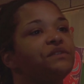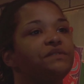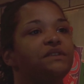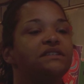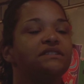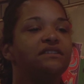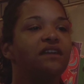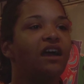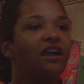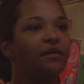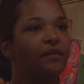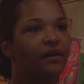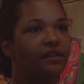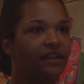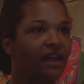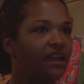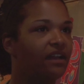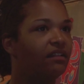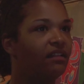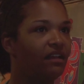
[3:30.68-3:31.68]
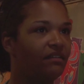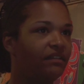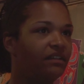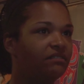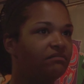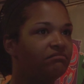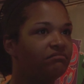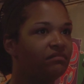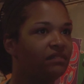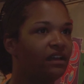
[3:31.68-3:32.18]
show does talk about
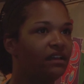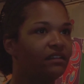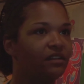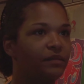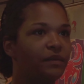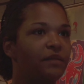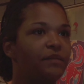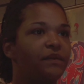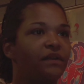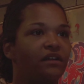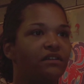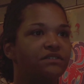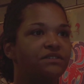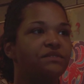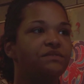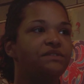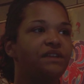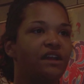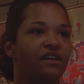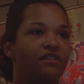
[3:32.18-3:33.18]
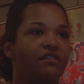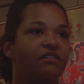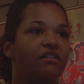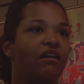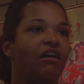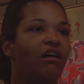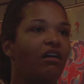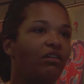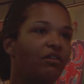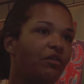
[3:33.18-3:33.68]
9/11 a little bit, but also terror
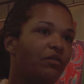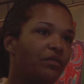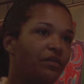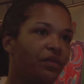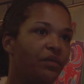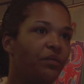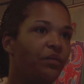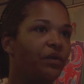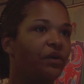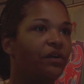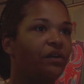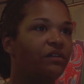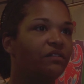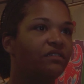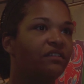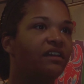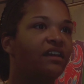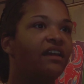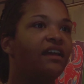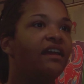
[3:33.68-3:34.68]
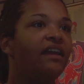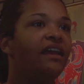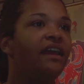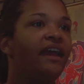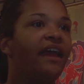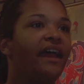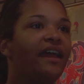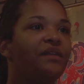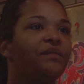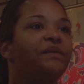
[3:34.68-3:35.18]
all over the world.
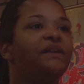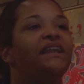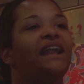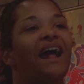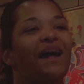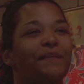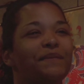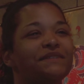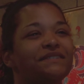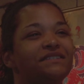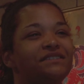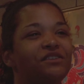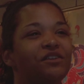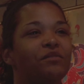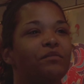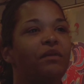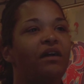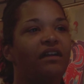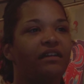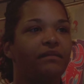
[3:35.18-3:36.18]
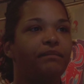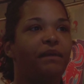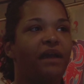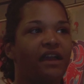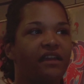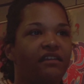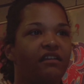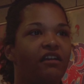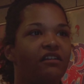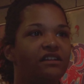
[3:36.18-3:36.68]
And when it happens in your own
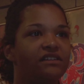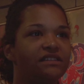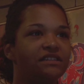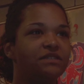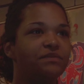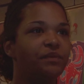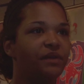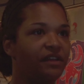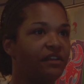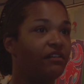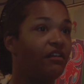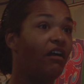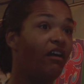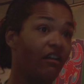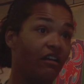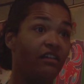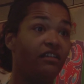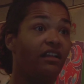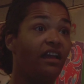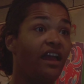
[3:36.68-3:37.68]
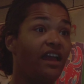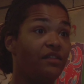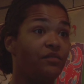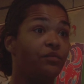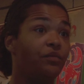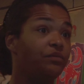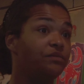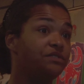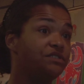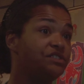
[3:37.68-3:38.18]
backyard, it does break your heart
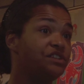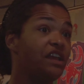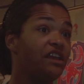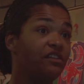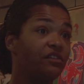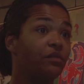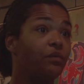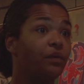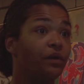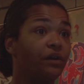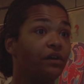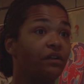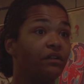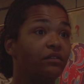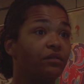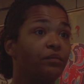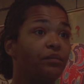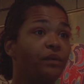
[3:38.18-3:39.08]
and shake your world.